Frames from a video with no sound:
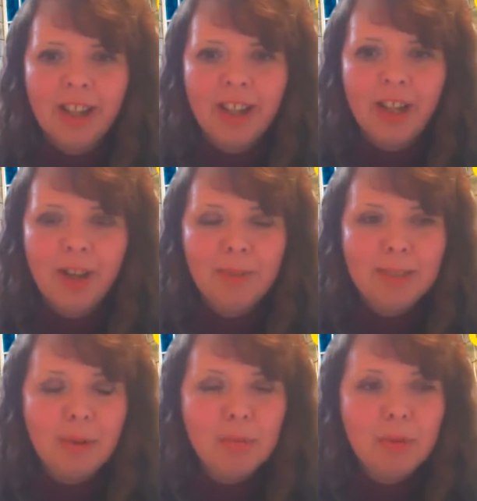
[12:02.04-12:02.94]

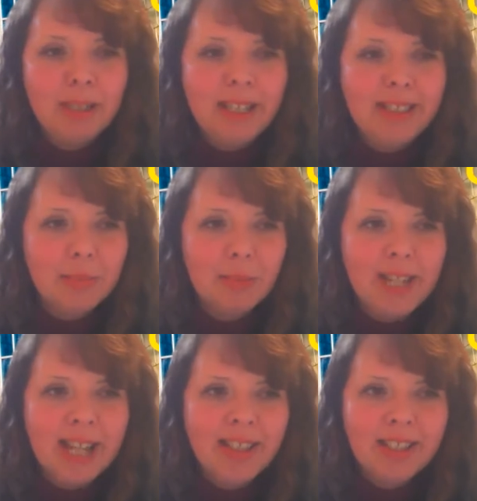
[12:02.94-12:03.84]
There's probably
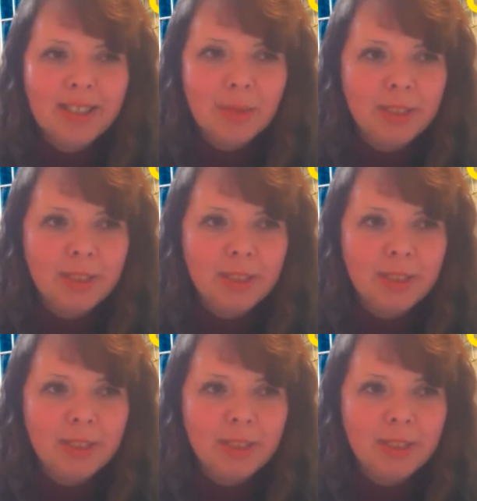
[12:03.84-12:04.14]
someone else